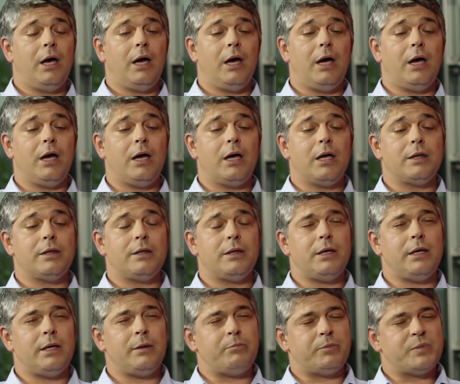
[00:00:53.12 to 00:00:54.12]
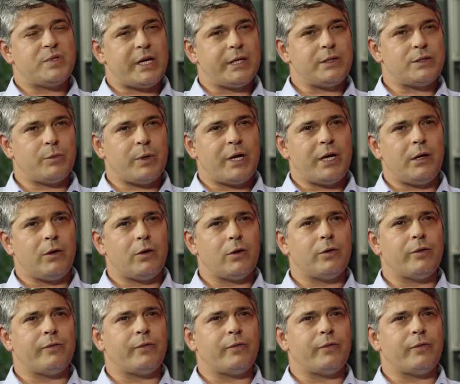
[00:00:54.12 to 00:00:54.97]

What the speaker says: It takes away a lot of the